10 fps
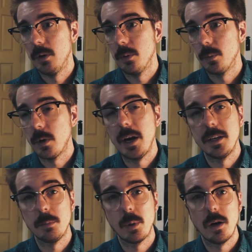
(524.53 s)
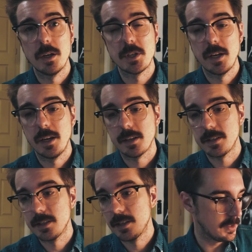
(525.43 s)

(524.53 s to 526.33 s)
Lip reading: writing projects.